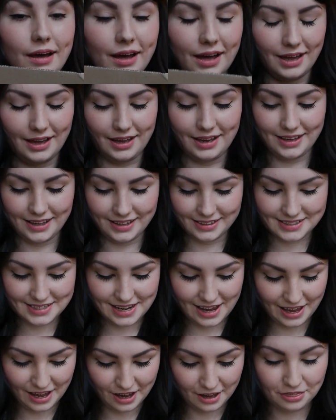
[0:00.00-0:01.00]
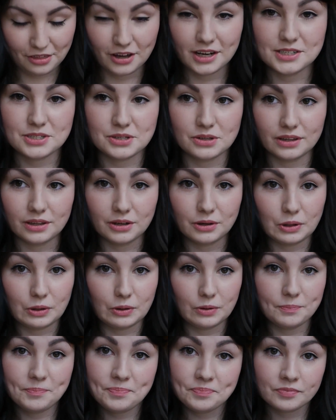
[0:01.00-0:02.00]
and I thought I'd do a
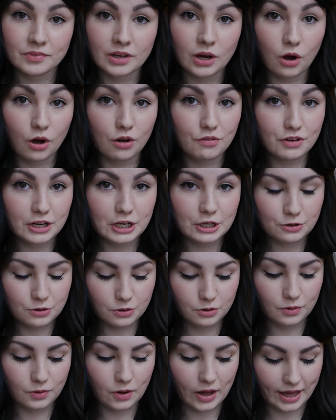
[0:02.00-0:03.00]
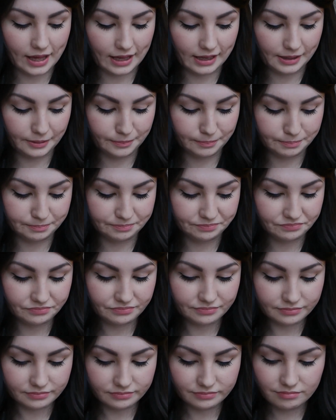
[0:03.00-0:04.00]
little haul video. I
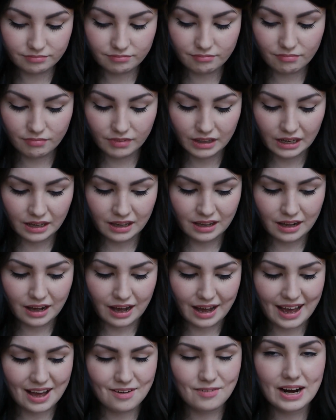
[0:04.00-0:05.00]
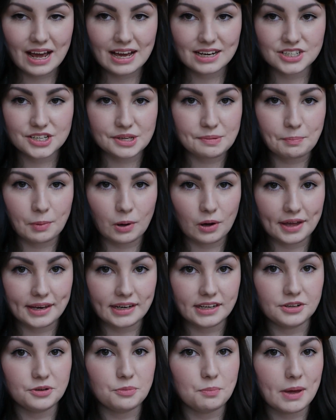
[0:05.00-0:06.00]
haven't actually bought
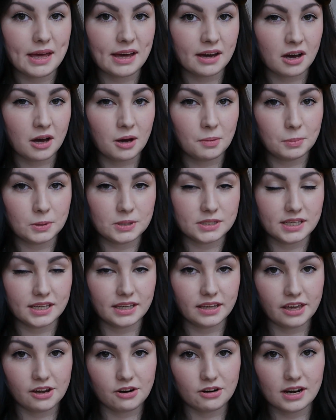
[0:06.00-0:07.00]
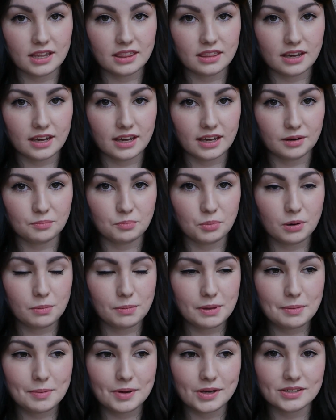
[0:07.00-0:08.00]
any new makeup or skincare or anything in
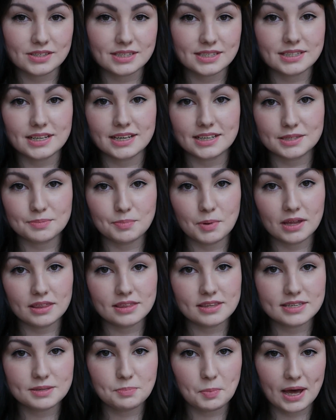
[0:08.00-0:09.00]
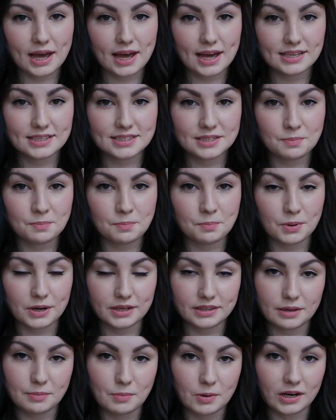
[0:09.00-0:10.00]
probably about 6 months, but I had some
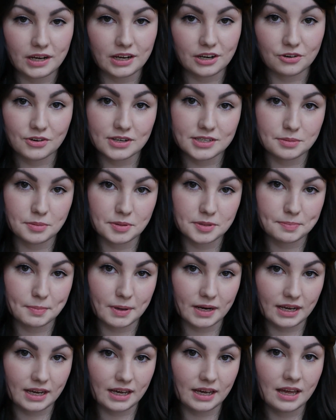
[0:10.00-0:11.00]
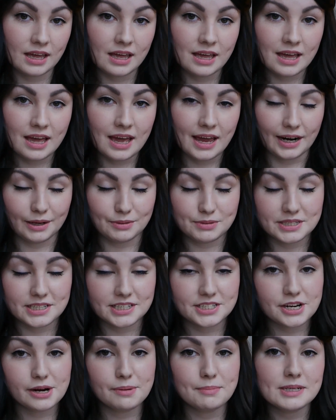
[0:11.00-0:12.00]
birthday money and Christmas money and I was
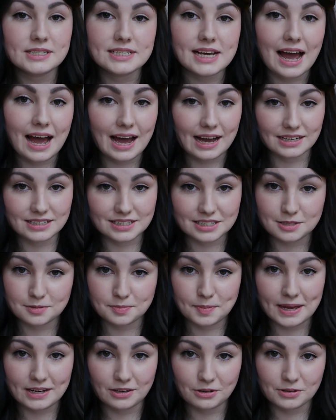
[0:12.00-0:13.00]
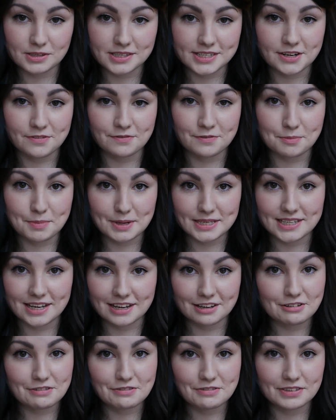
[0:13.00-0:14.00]
determined to actually spend it on stuff for
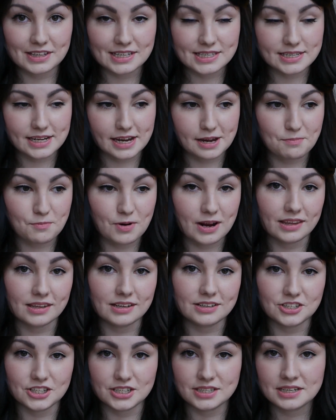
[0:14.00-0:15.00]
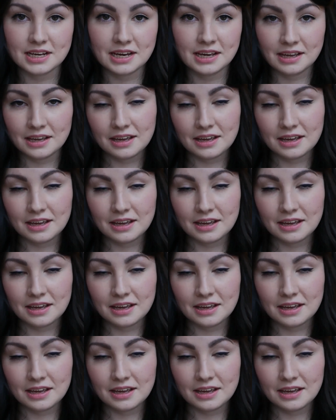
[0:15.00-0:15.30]
myself this time rather than just